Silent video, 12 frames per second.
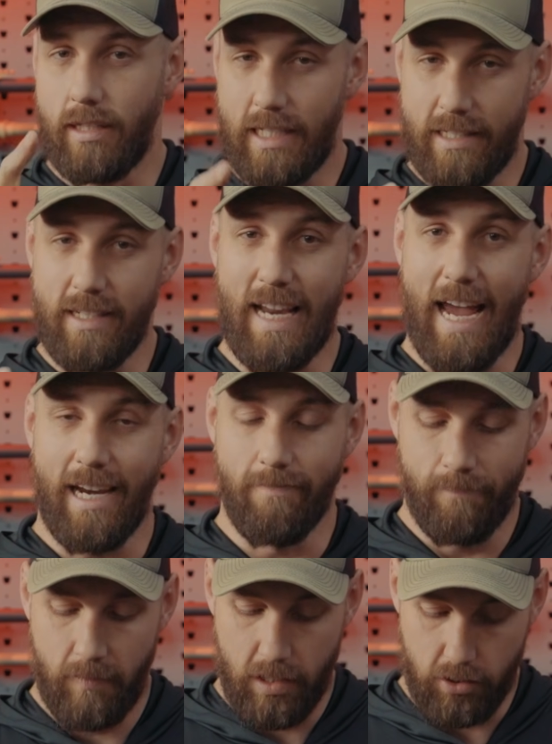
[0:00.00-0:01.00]
Gets a
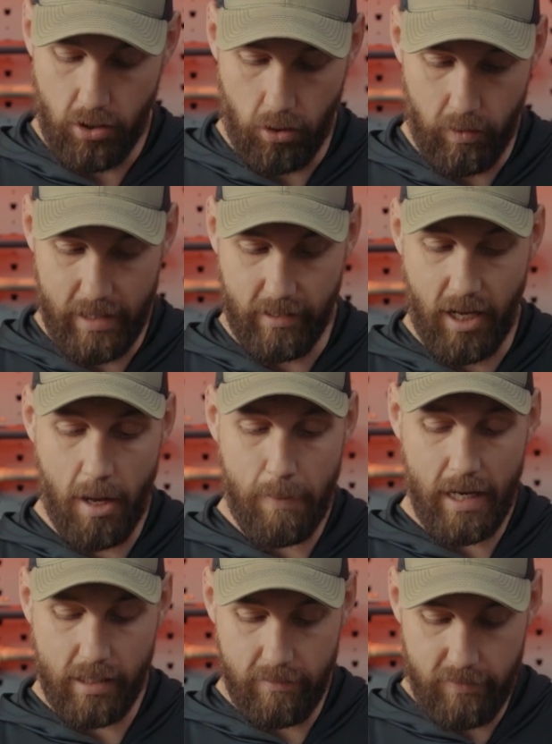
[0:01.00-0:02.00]
9. So in the
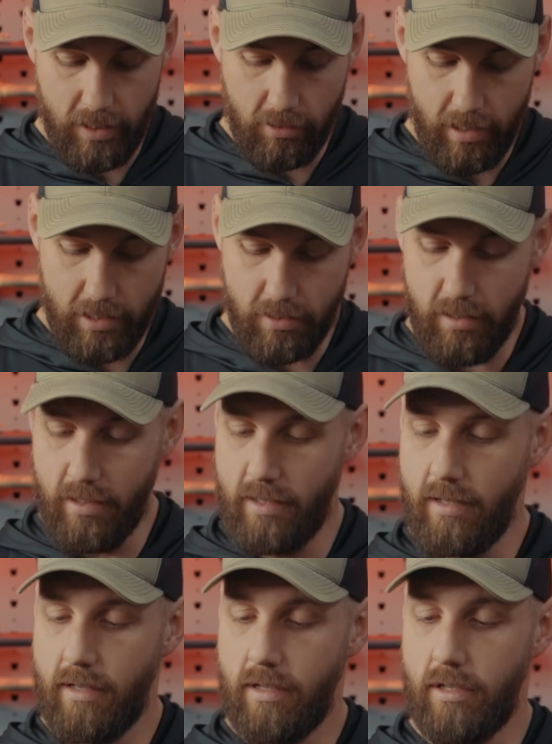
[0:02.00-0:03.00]
compact configuration,
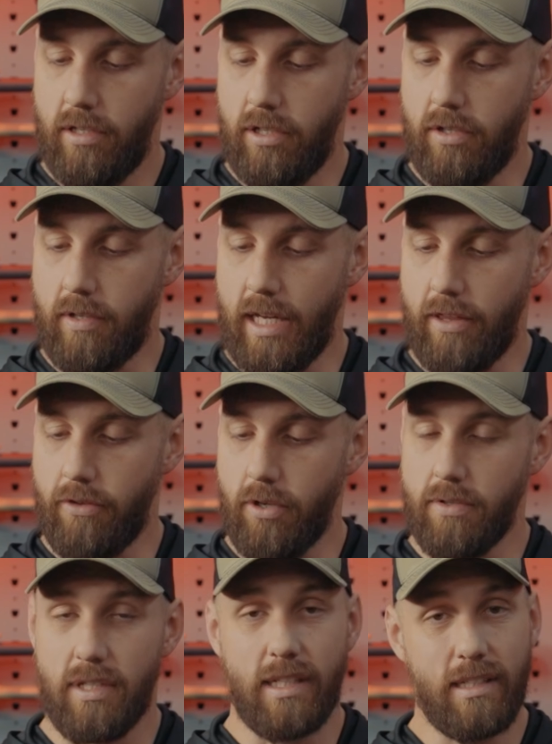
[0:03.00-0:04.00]
you can throw
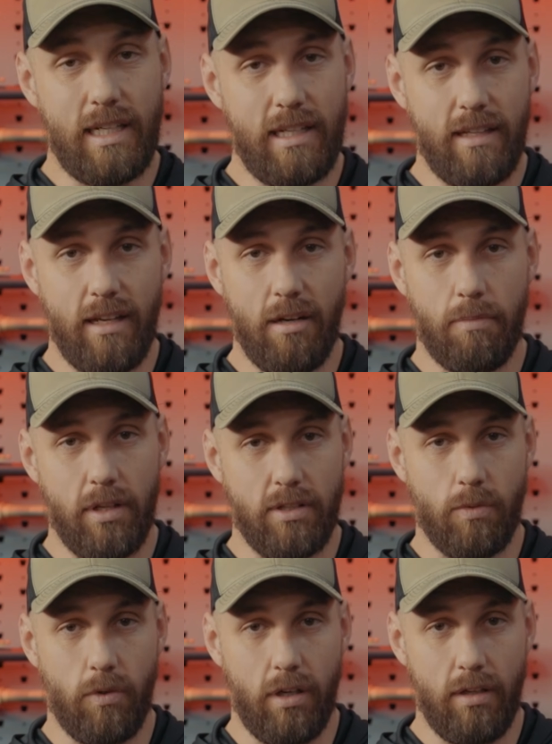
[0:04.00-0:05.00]
16 in there plus
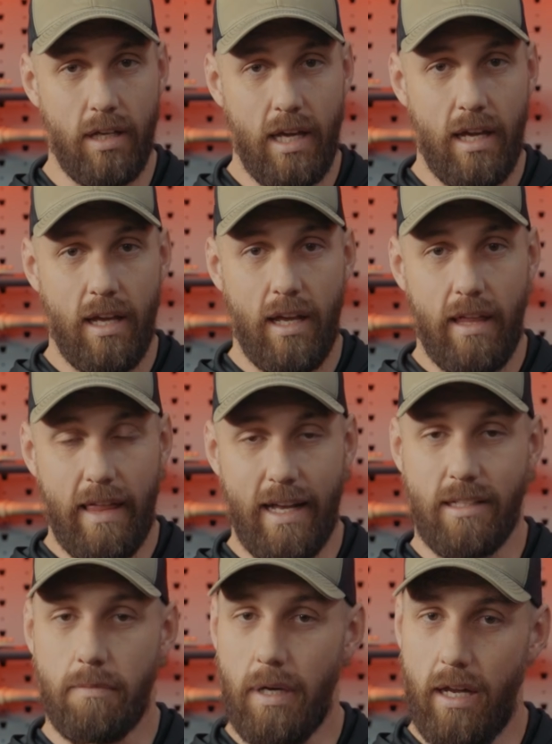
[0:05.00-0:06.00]
1.
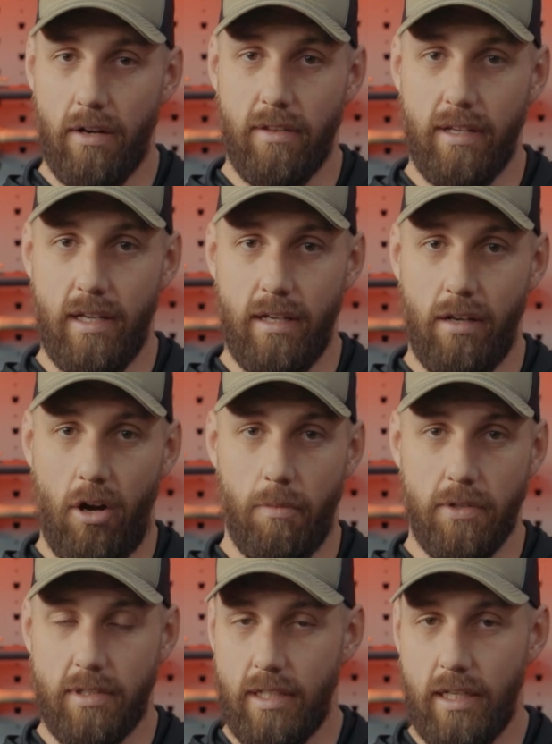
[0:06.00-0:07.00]
That's better than
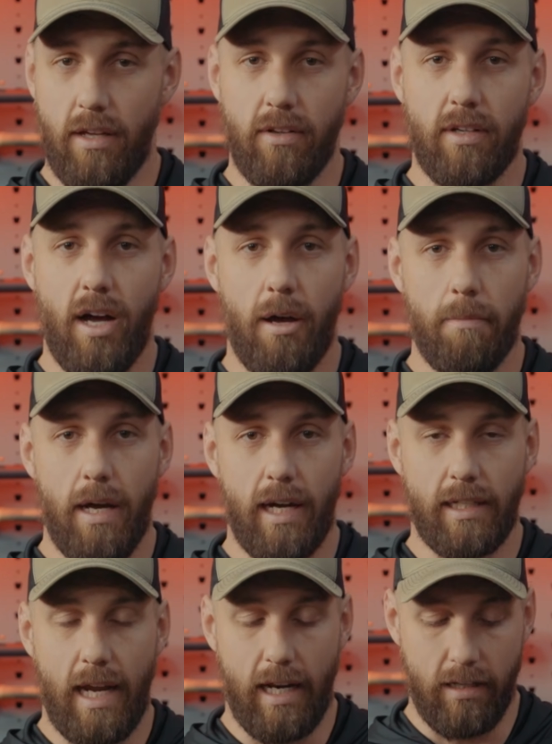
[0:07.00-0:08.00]
almost any other
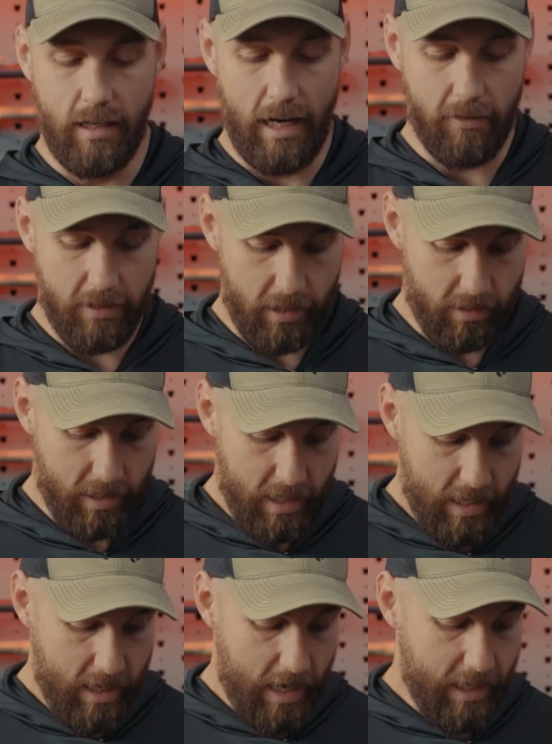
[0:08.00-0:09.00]
compact handgun out there.
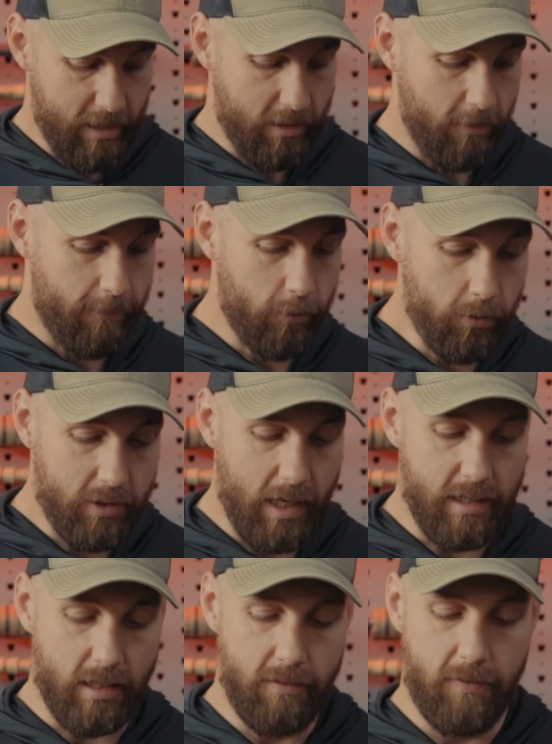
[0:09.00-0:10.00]
And in the
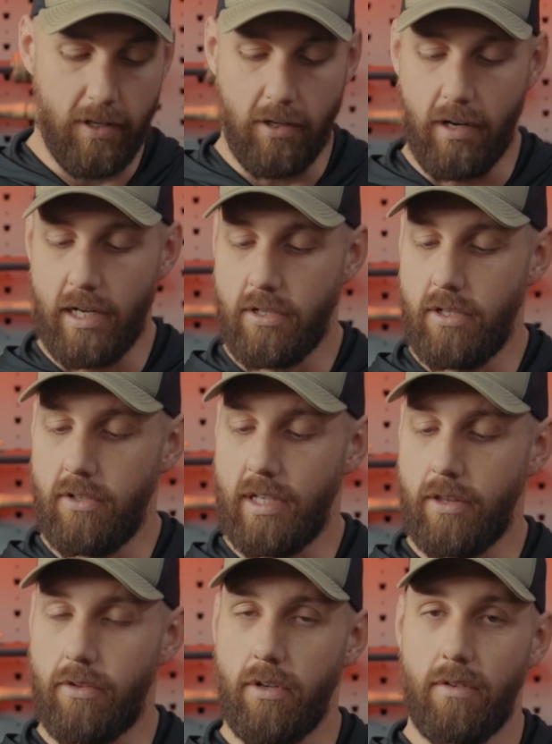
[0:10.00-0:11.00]
full-size configuration, you can
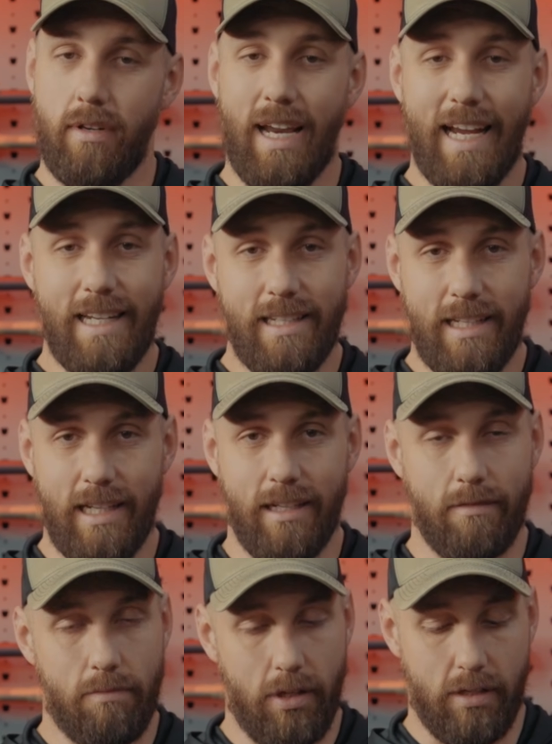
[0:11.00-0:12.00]
throw
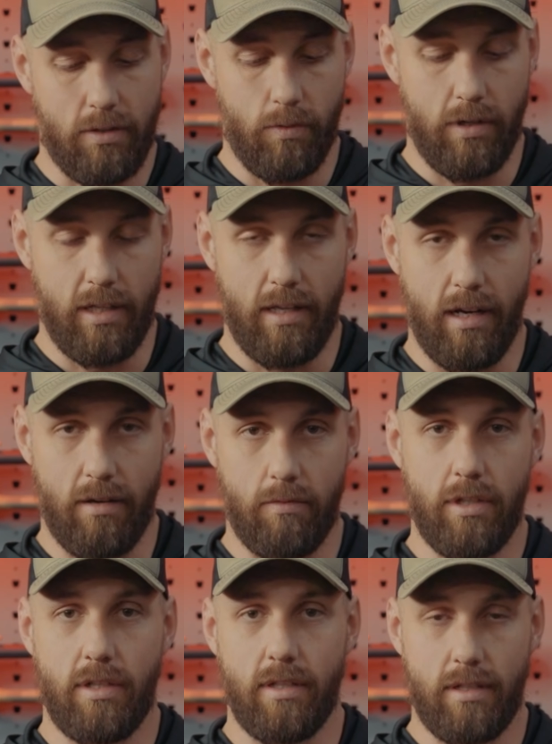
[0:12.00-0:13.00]
19 plus 1 in there,
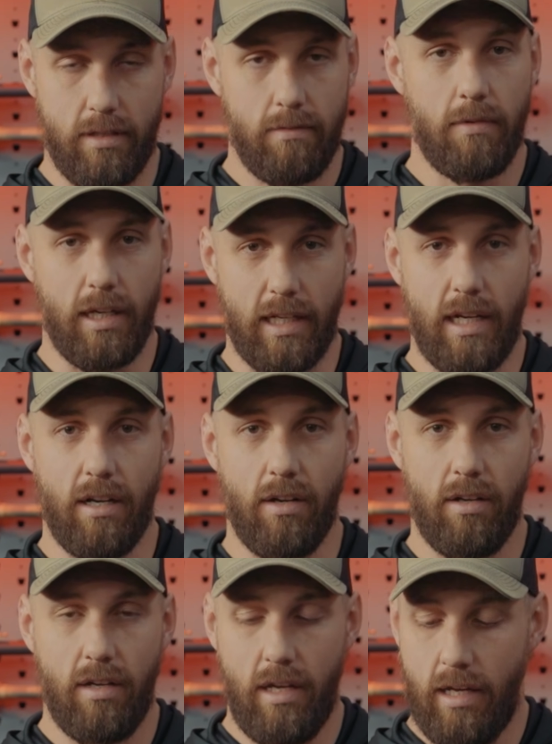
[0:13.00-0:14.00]
which is,
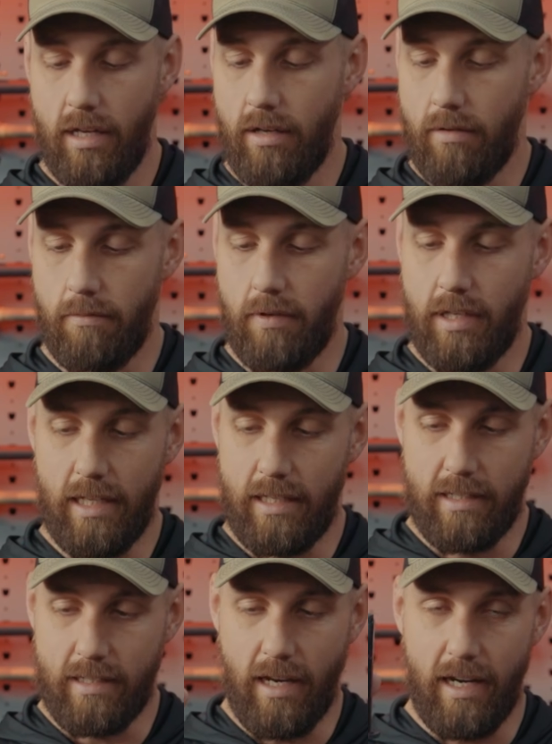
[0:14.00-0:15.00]
again,
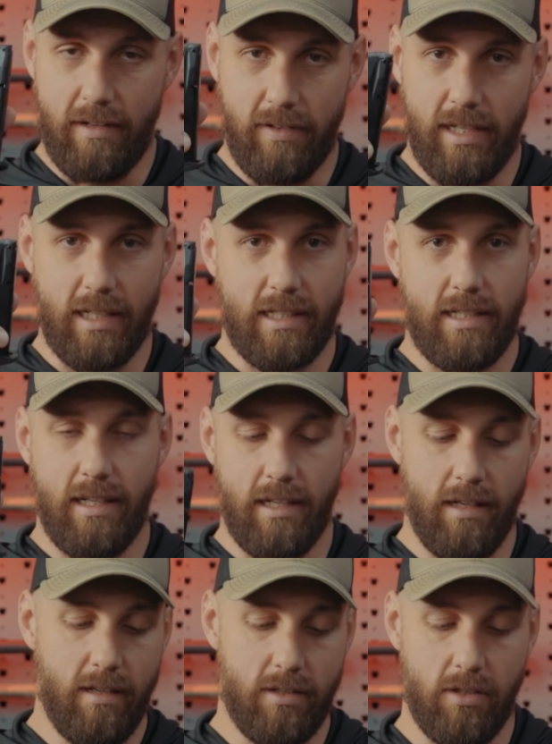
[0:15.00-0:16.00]
it's not even
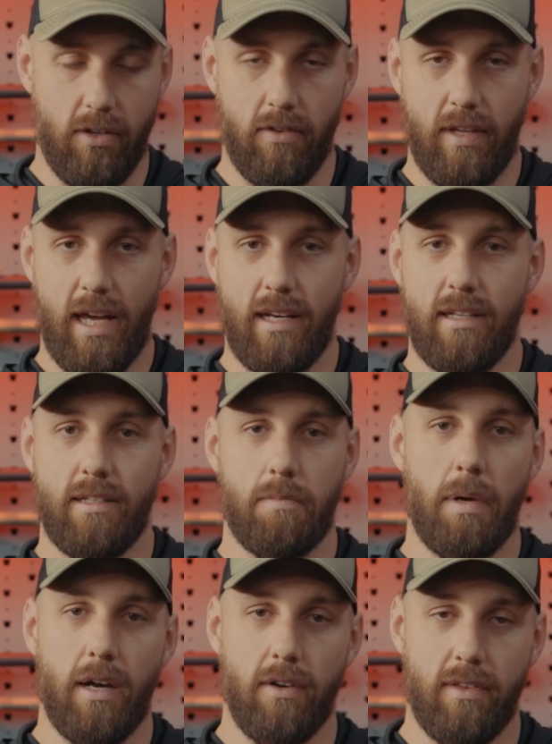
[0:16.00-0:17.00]
extended. So that is
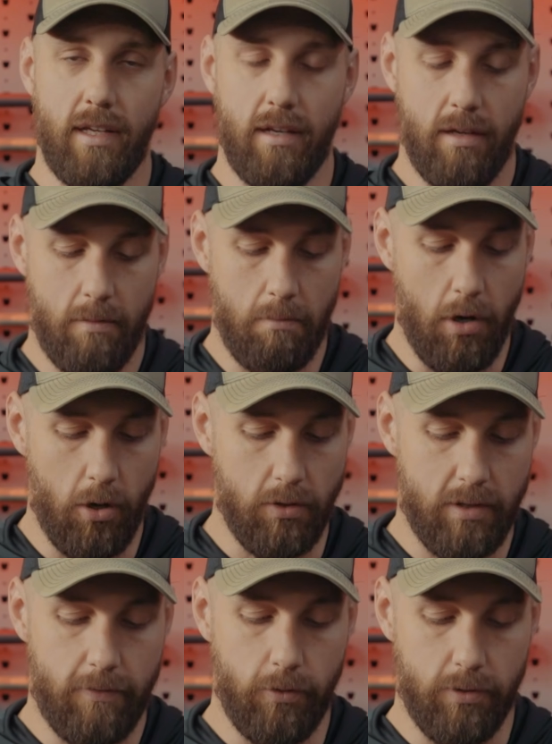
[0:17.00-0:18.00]
better than
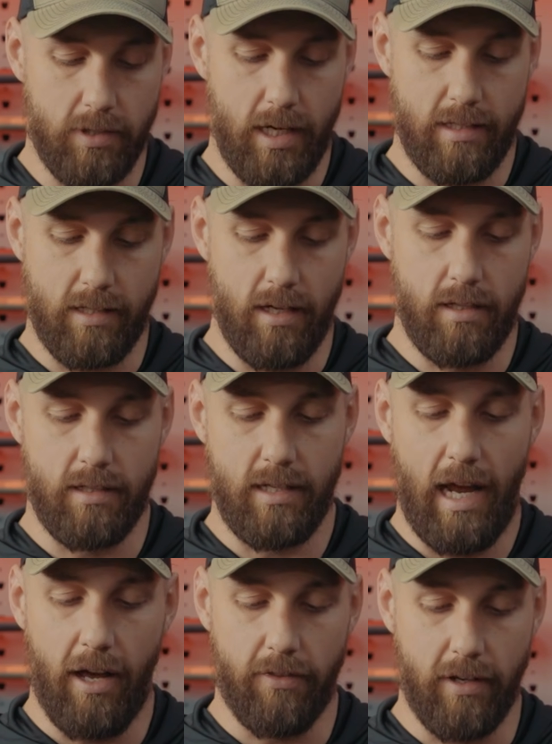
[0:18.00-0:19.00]
most full-size guns
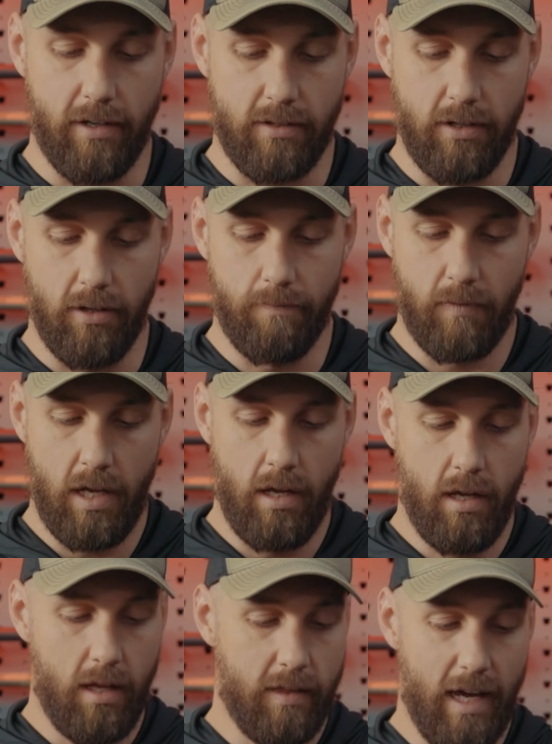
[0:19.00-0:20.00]
out there. So
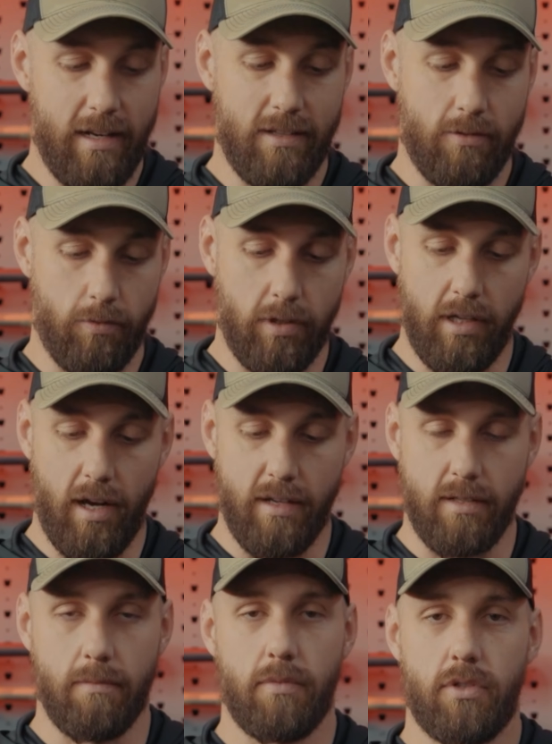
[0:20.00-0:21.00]
that is really
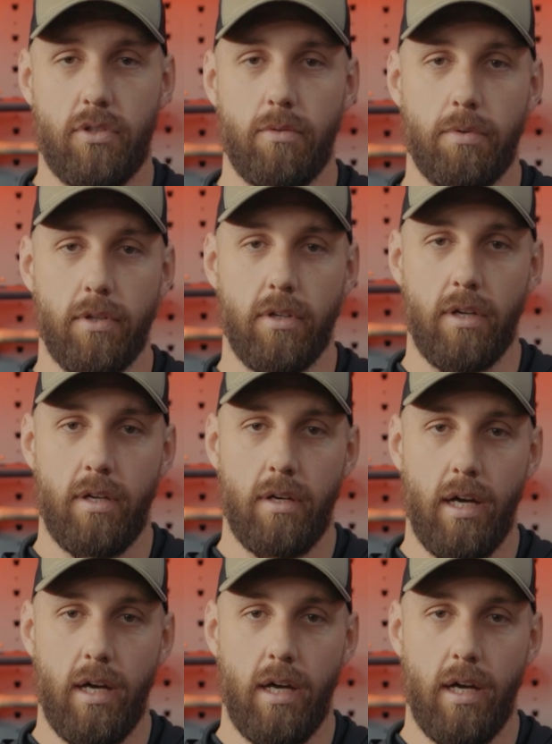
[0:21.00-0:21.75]
awesome. Super